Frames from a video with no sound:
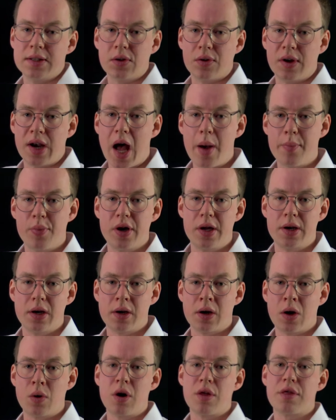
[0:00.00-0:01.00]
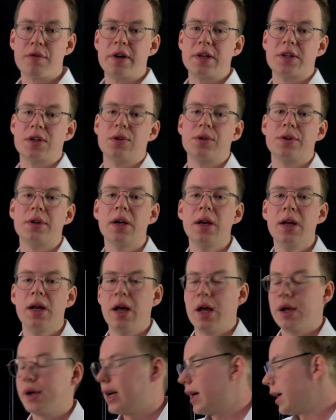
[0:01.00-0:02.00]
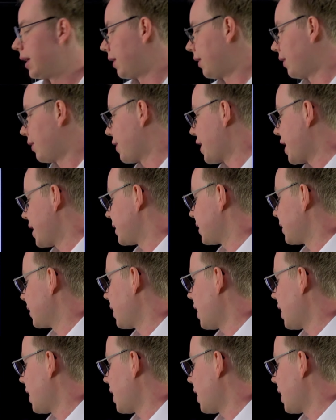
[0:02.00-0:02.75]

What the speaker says: so an upper and a lower threshold that